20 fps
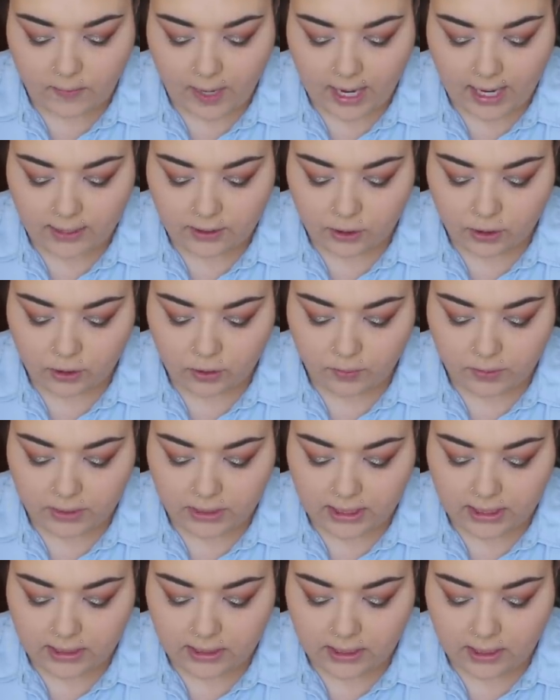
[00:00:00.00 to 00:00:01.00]
My eyes are super
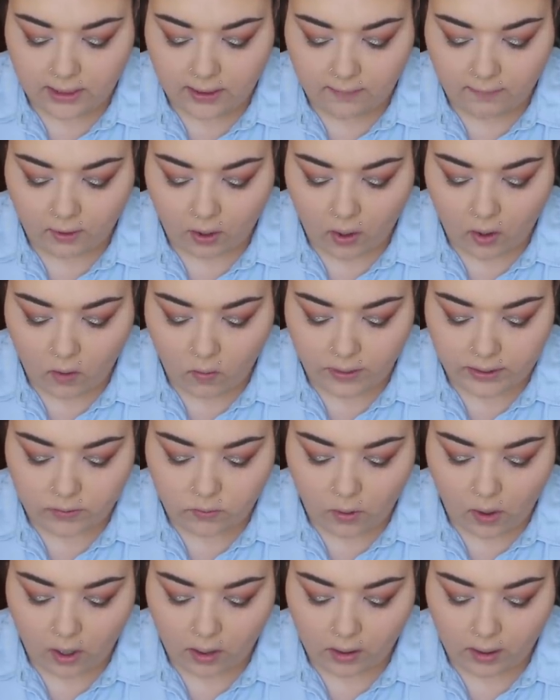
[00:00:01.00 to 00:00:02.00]
sensitive. They're always
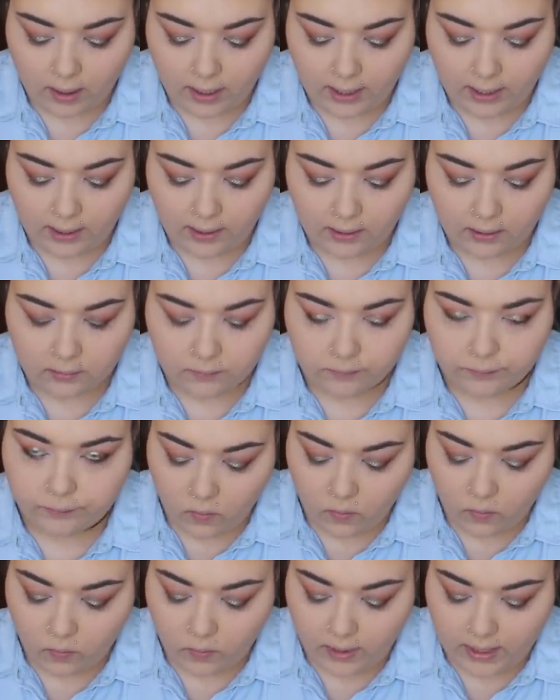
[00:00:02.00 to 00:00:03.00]
watering.
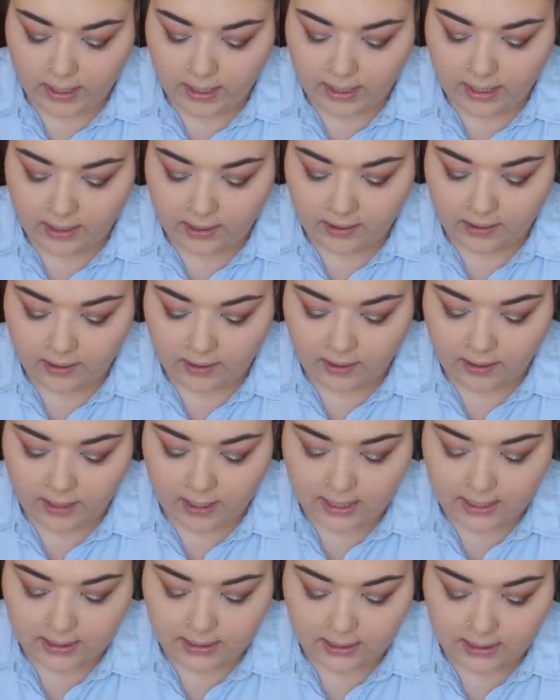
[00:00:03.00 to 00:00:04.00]
With
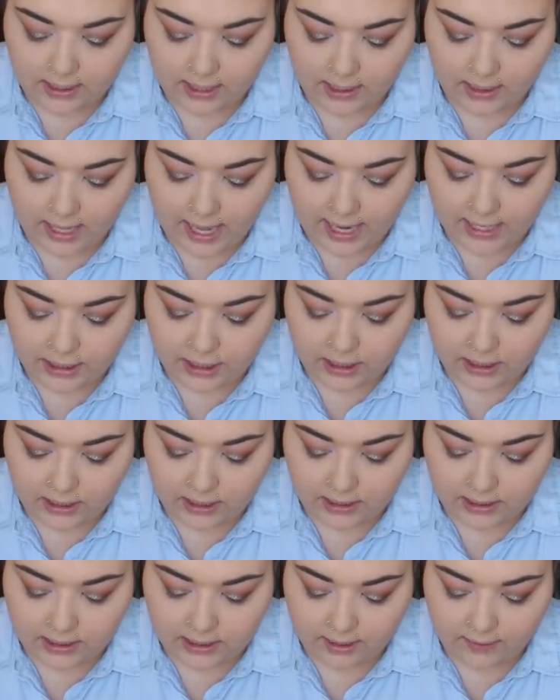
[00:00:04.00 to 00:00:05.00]
this lash
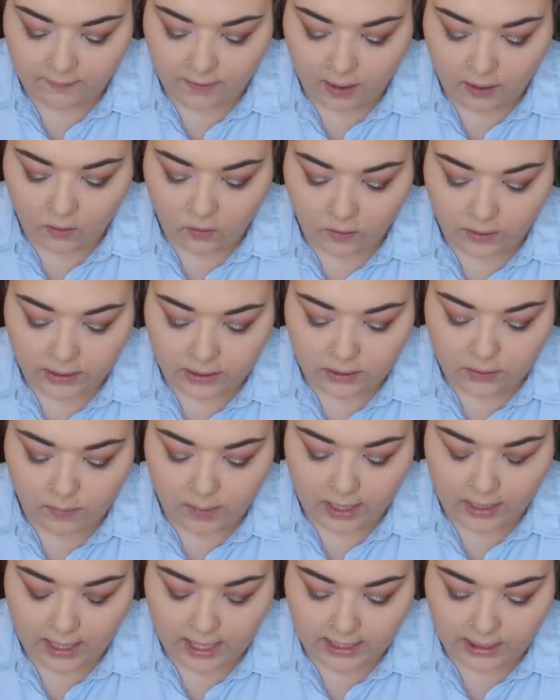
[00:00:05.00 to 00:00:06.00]
adhesive, not only do
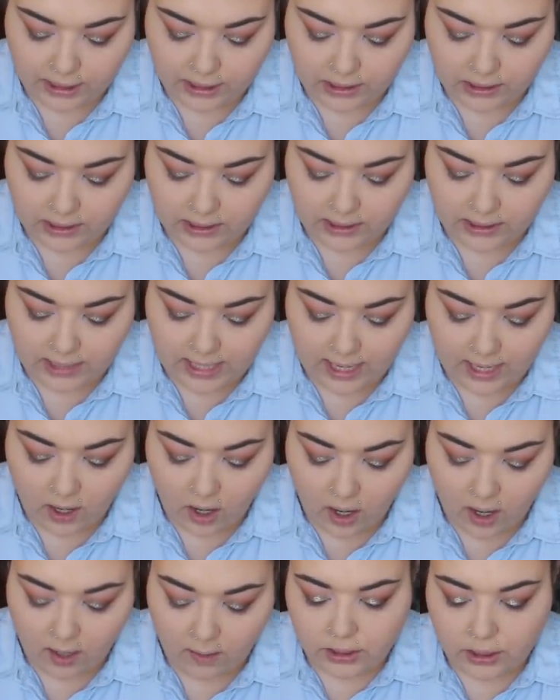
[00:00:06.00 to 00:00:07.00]
my lashes stay
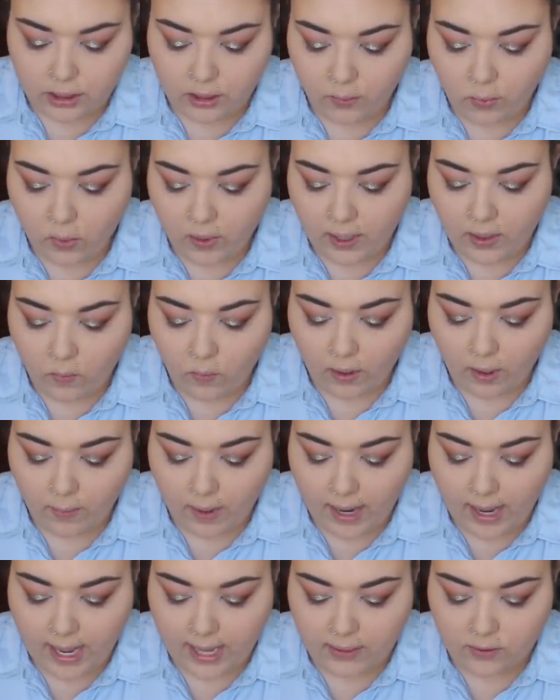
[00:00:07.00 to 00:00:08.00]
on to the point where
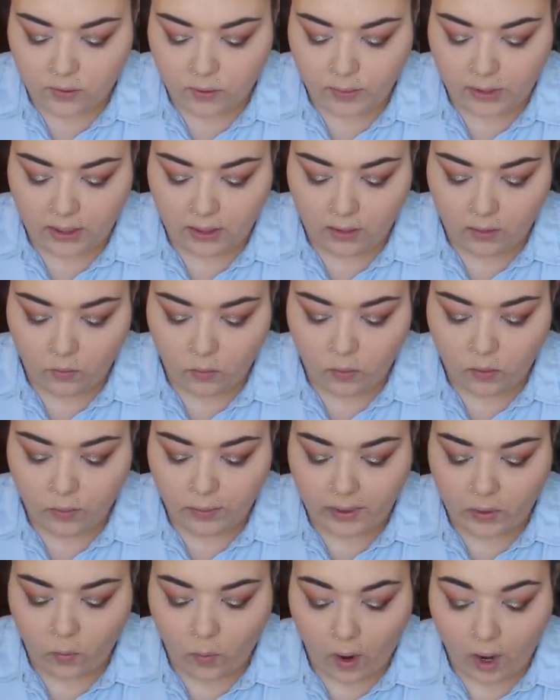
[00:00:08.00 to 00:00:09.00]
my eyes will be, will
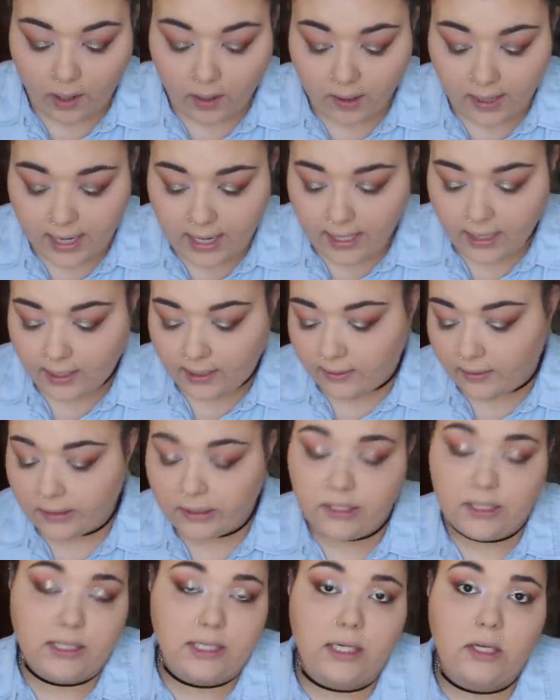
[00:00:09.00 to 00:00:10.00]
be watering, and they're
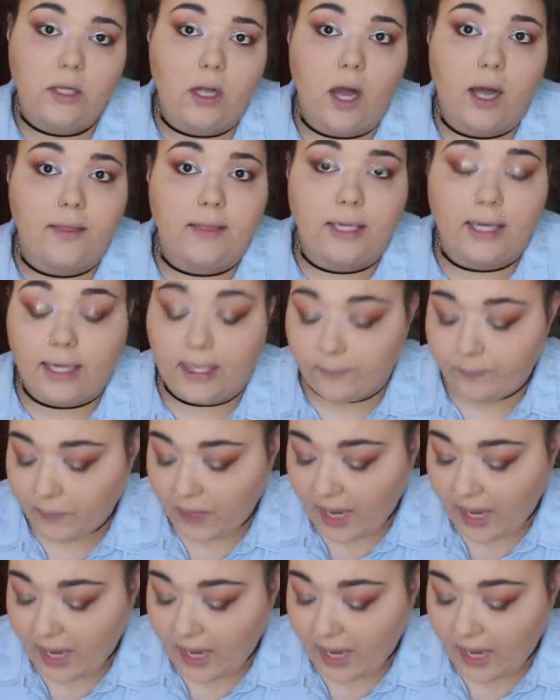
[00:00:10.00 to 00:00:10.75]
still on there.